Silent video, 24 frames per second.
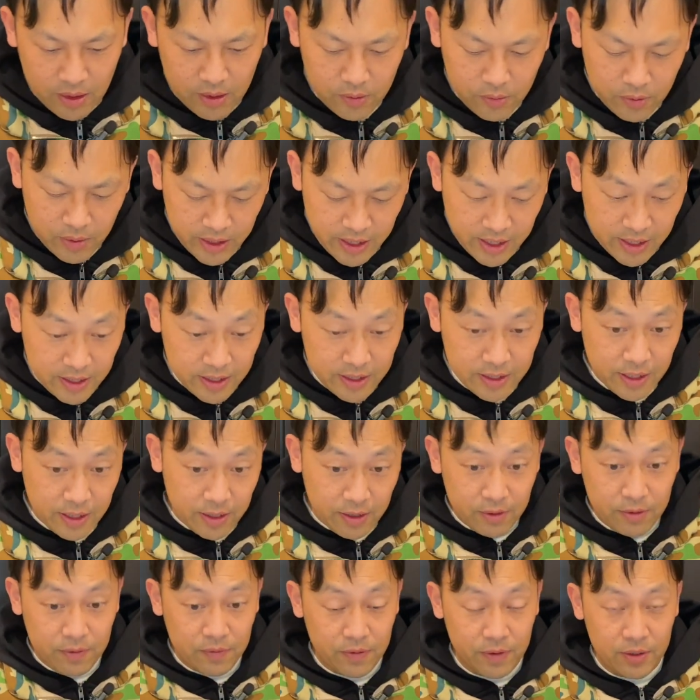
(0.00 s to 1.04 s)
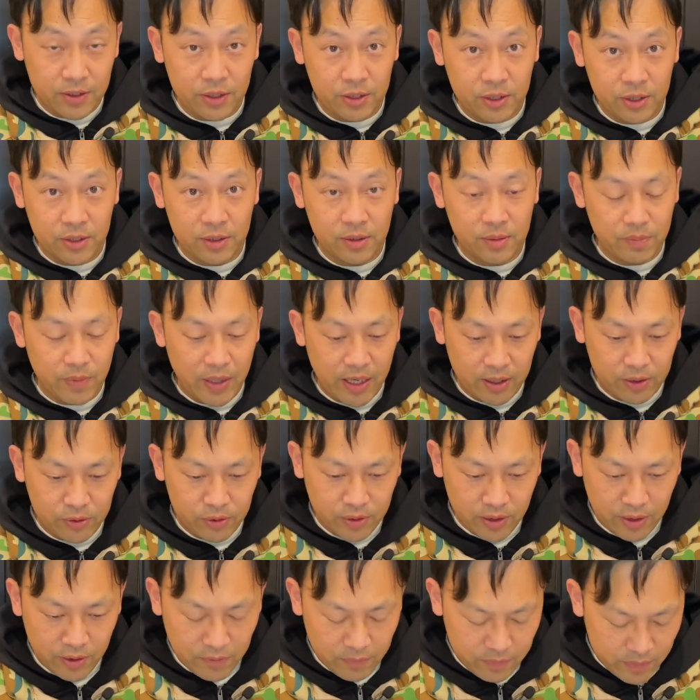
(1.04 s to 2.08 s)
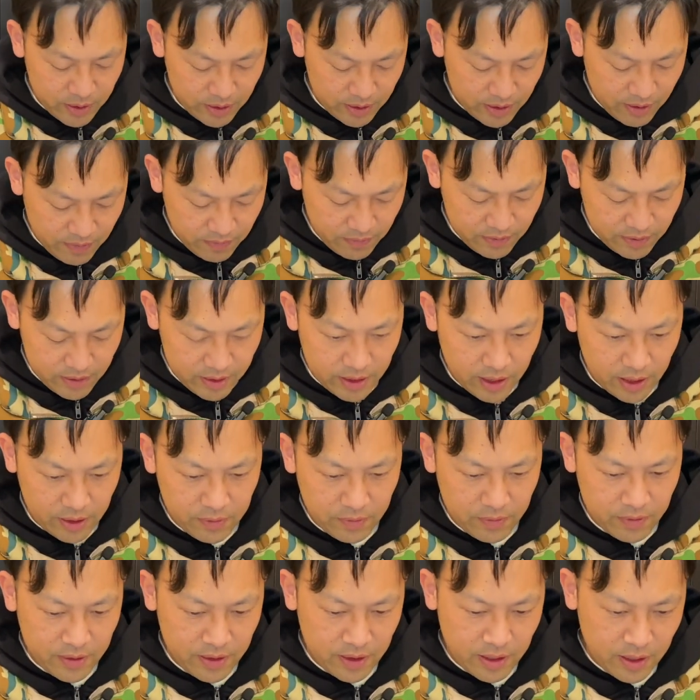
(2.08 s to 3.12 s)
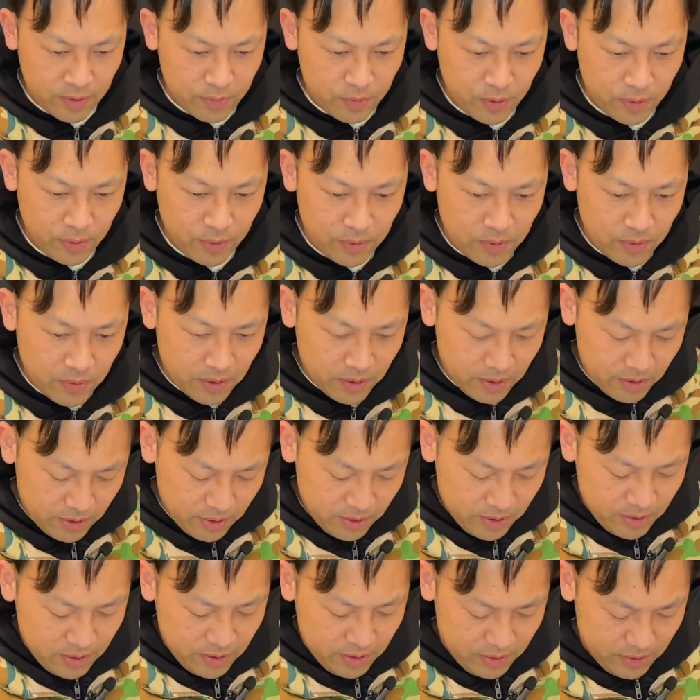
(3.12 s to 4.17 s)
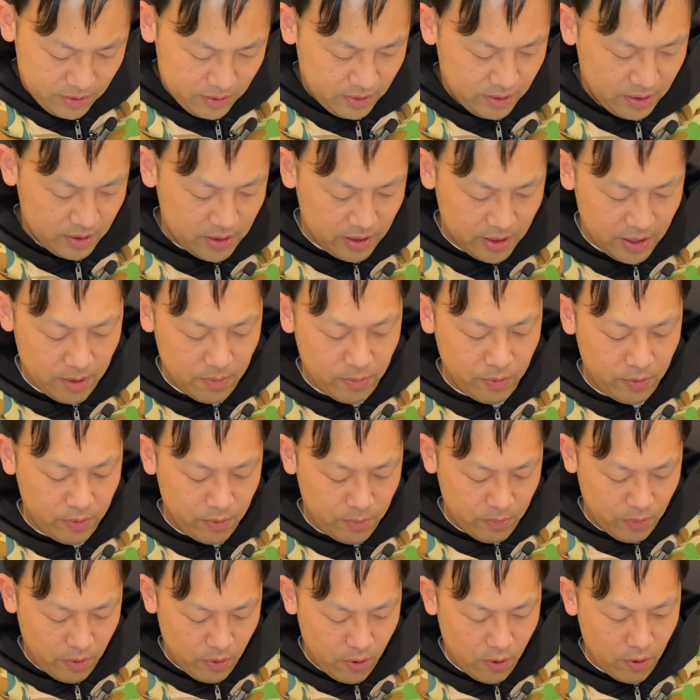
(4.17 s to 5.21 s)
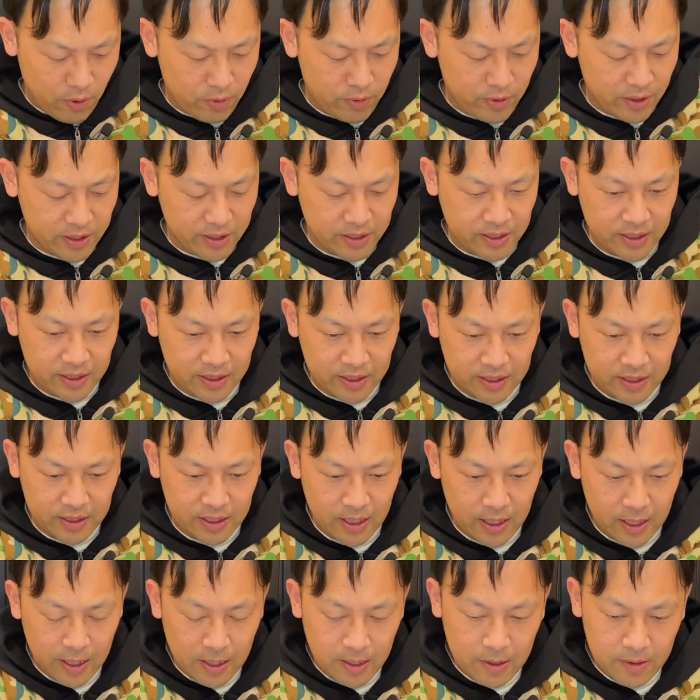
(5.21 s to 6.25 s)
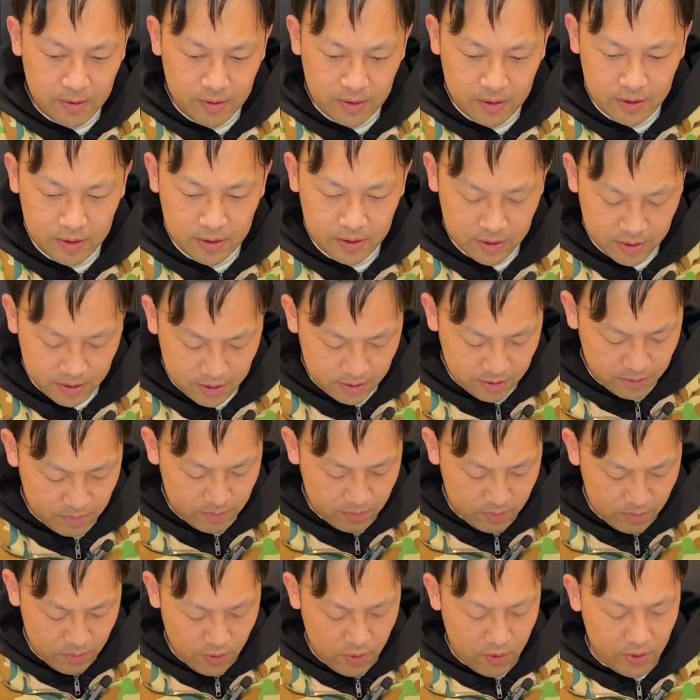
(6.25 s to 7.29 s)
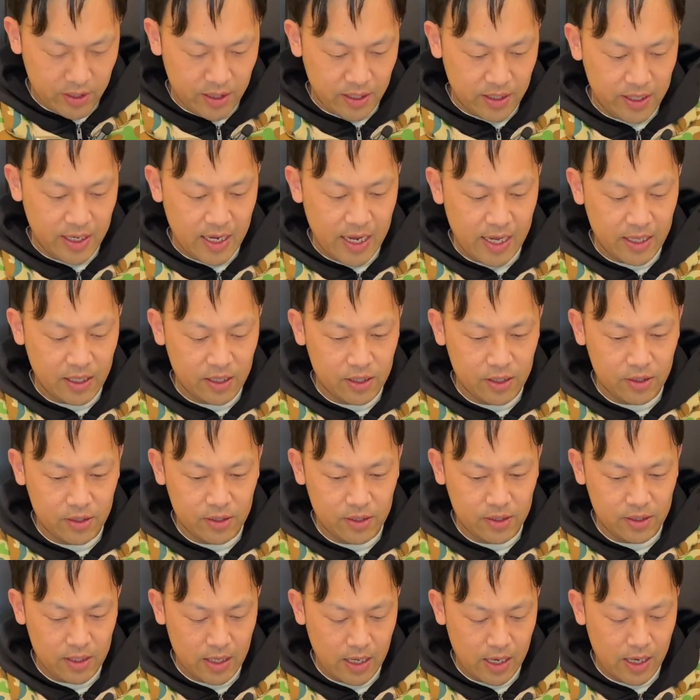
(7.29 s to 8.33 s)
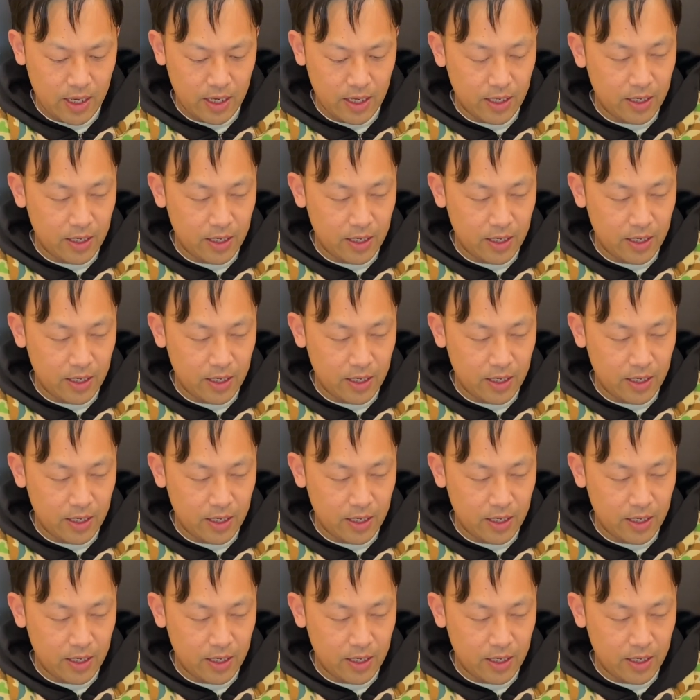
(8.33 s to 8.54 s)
We're getting there to finish back 12, but definitely I don't think I will able to progress more than that uh,